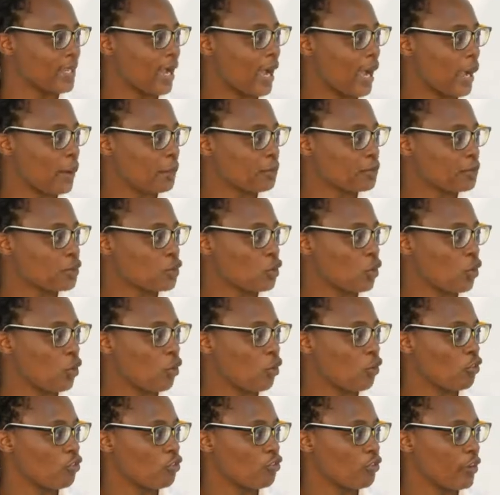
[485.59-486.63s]
types
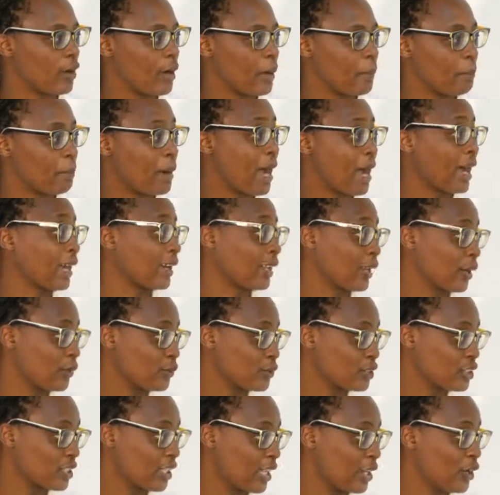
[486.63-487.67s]
of backgrounds,